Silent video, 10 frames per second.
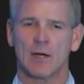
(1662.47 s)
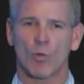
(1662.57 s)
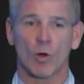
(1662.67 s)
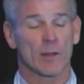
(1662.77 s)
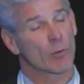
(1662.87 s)

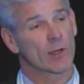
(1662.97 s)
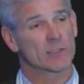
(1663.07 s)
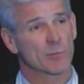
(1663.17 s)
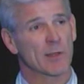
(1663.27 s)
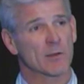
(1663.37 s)
where they were going
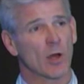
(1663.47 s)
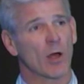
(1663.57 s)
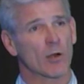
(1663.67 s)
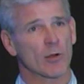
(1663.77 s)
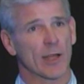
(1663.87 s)
to spend the
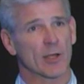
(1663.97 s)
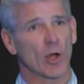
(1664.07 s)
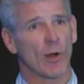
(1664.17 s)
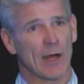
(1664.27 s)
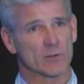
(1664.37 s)
dollar and
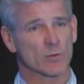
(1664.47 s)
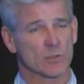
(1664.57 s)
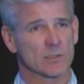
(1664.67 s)
go outsource